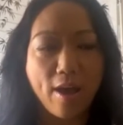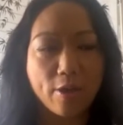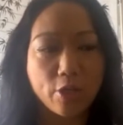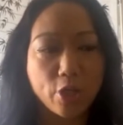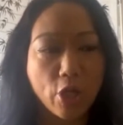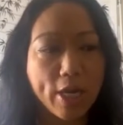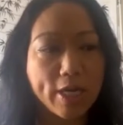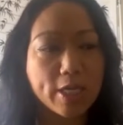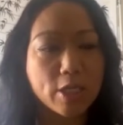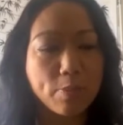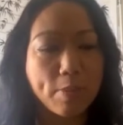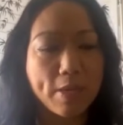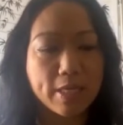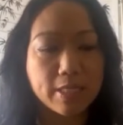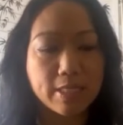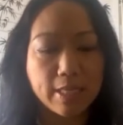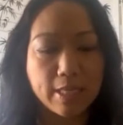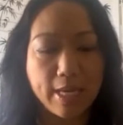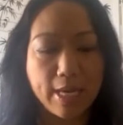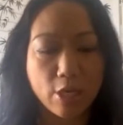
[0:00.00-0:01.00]
Chinese
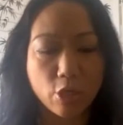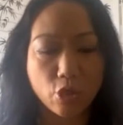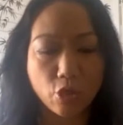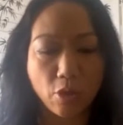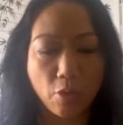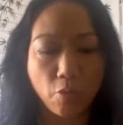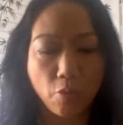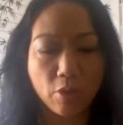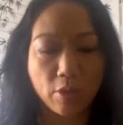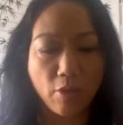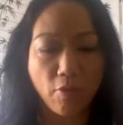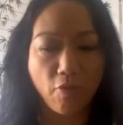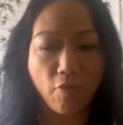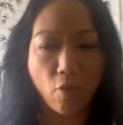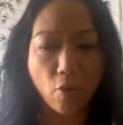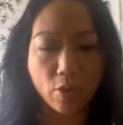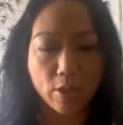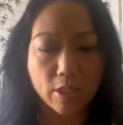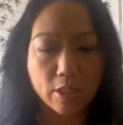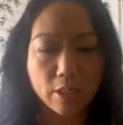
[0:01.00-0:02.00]
medicine actually really
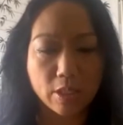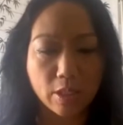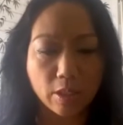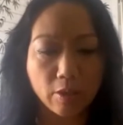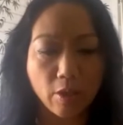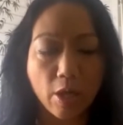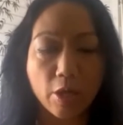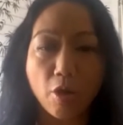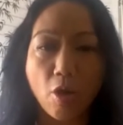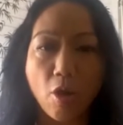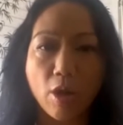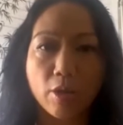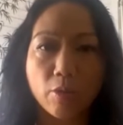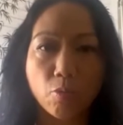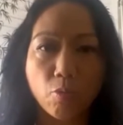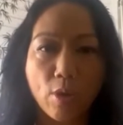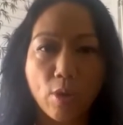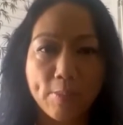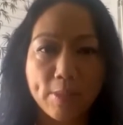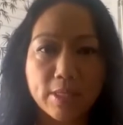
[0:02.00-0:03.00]
focused a lot
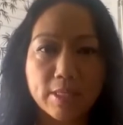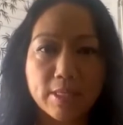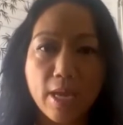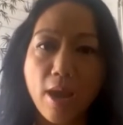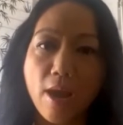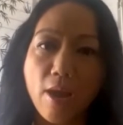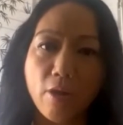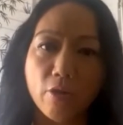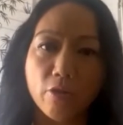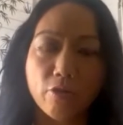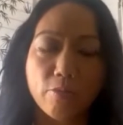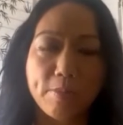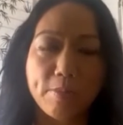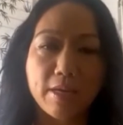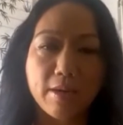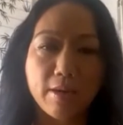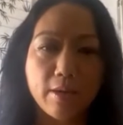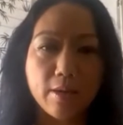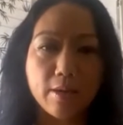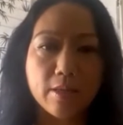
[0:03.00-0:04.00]
on women's health
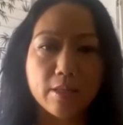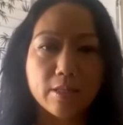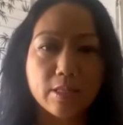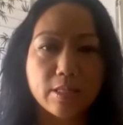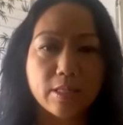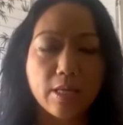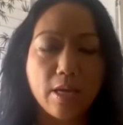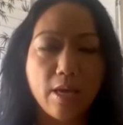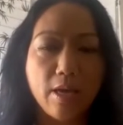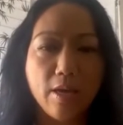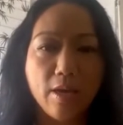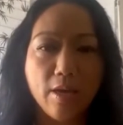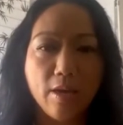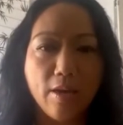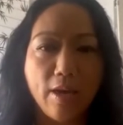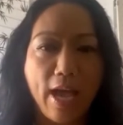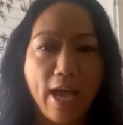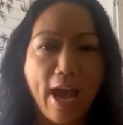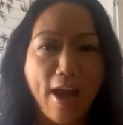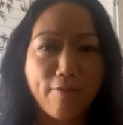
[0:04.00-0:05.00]
because
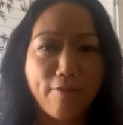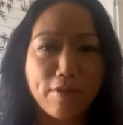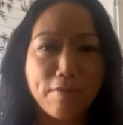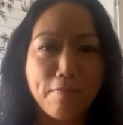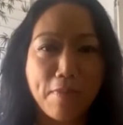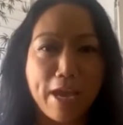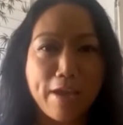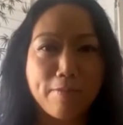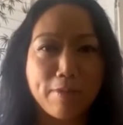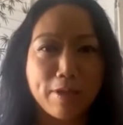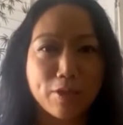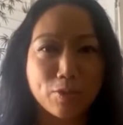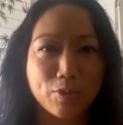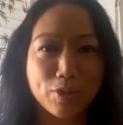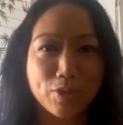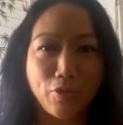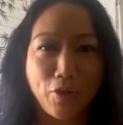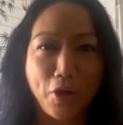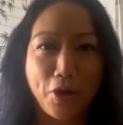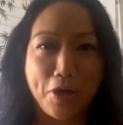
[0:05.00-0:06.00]
having babies
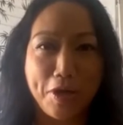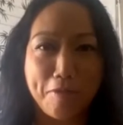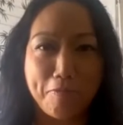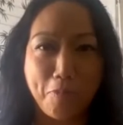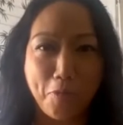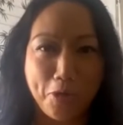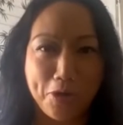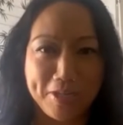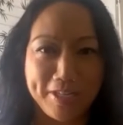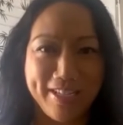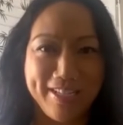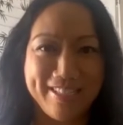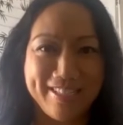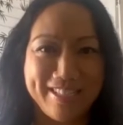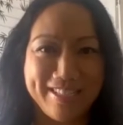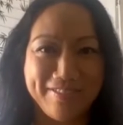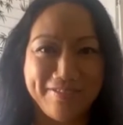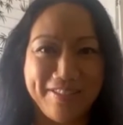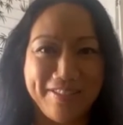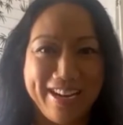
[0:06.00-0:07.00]
was very
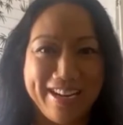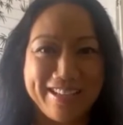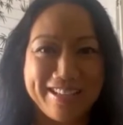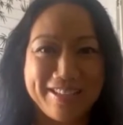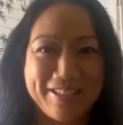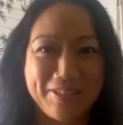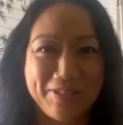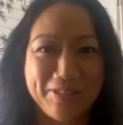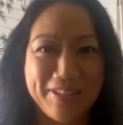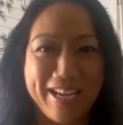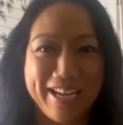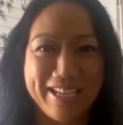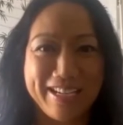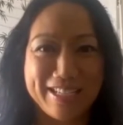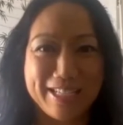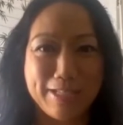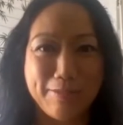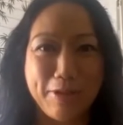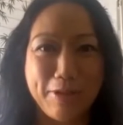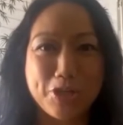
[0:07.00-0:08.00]
important, right? So like,
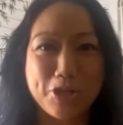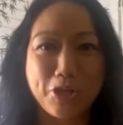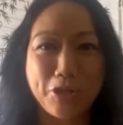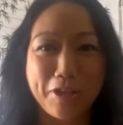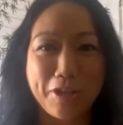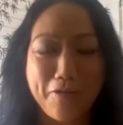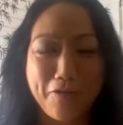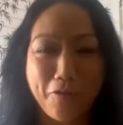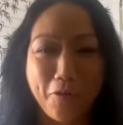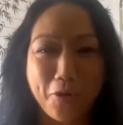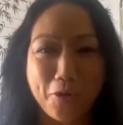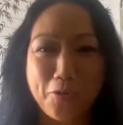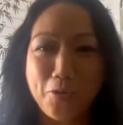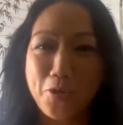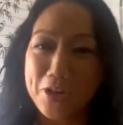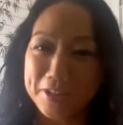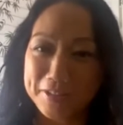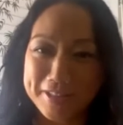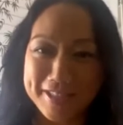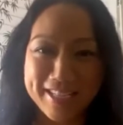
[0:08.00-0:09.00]
especially for
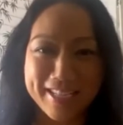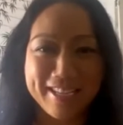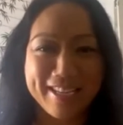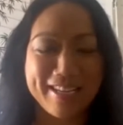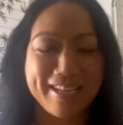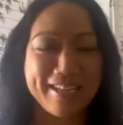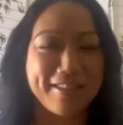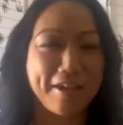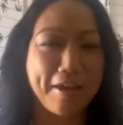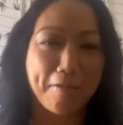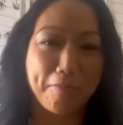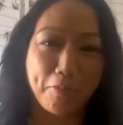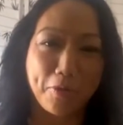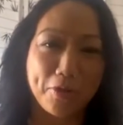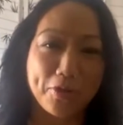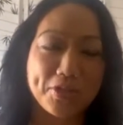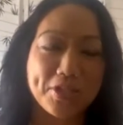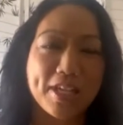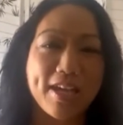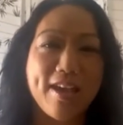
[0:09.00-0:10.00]
royalty and the
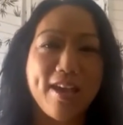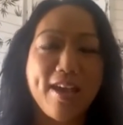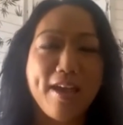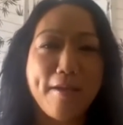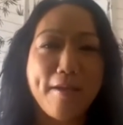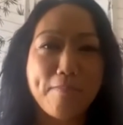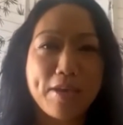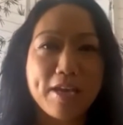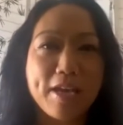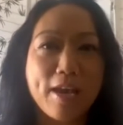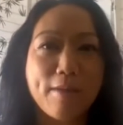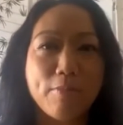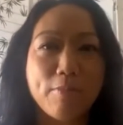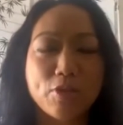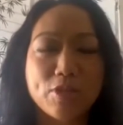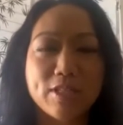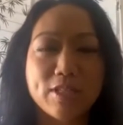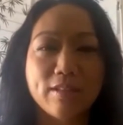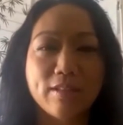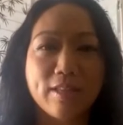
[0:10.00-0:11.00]
emperors, being able
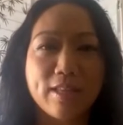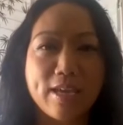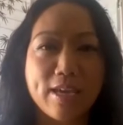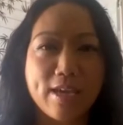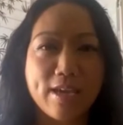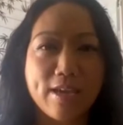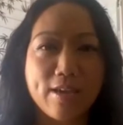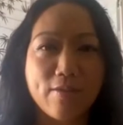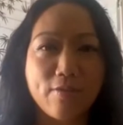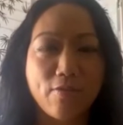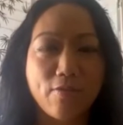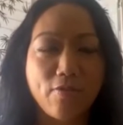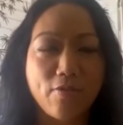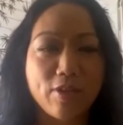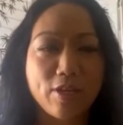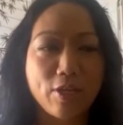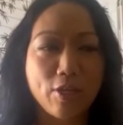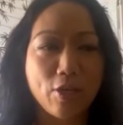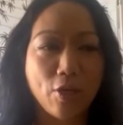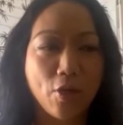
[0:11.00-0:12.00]
to leave,
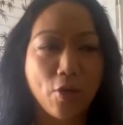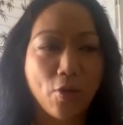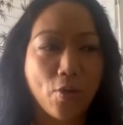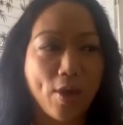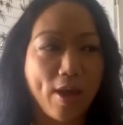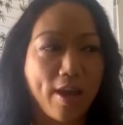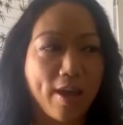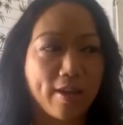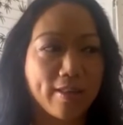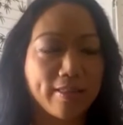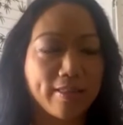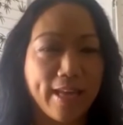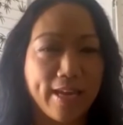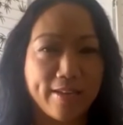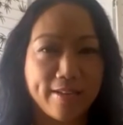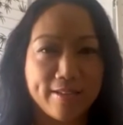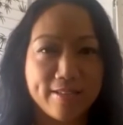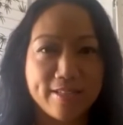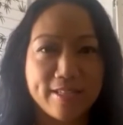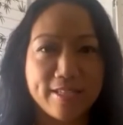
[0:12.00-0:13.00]
a
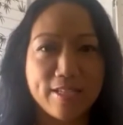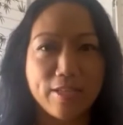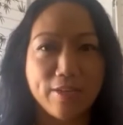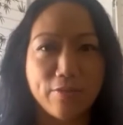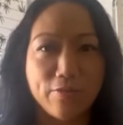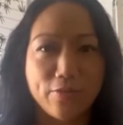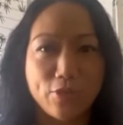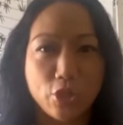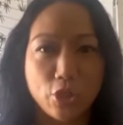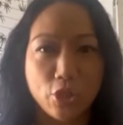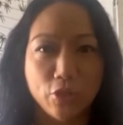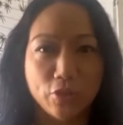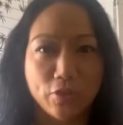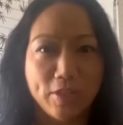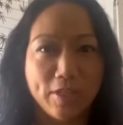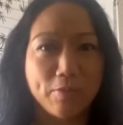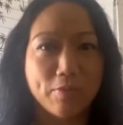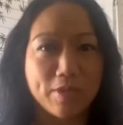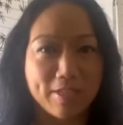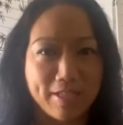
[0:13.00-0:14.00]
legacy of
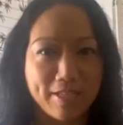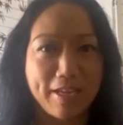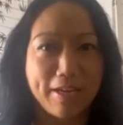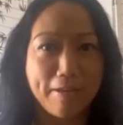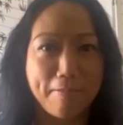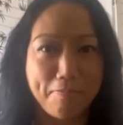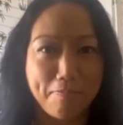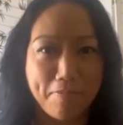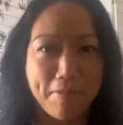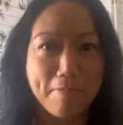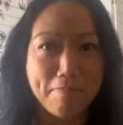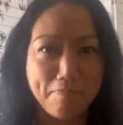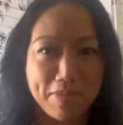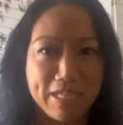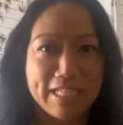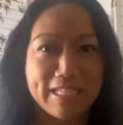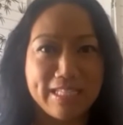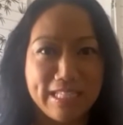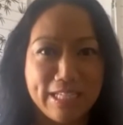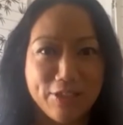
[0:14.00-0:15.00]
children was like a
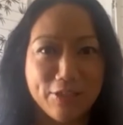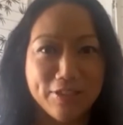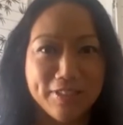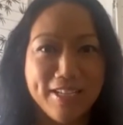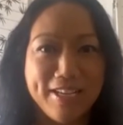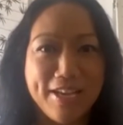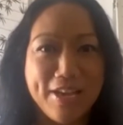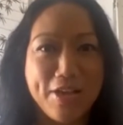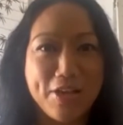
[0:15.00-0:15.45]
big deal.